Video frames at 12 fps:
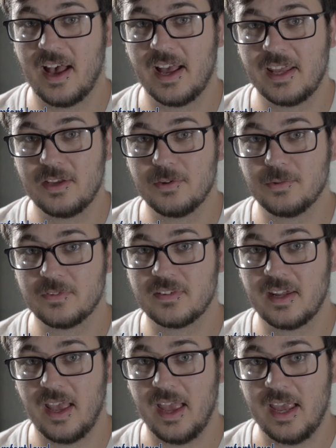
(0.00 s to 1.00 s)
I
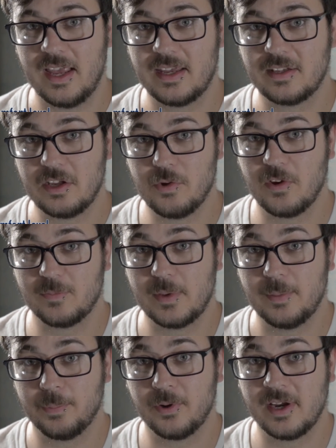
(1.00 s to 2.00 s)
used a
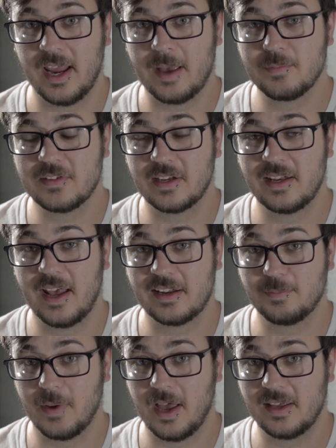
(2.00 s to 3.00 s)
USB preamp to
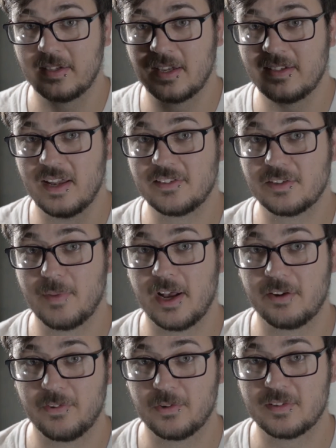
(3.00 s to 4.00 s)
connect my condenser
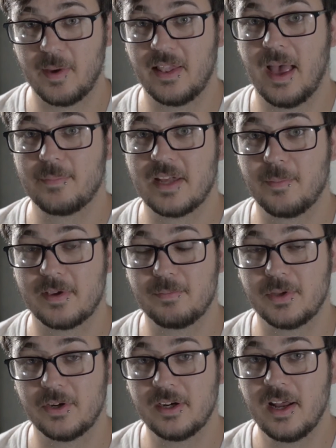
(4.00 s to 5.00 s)
microphone to my laptop
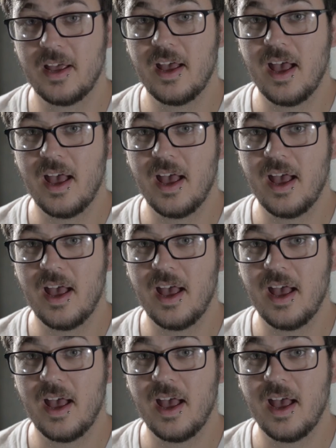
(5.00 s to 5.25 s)
computer.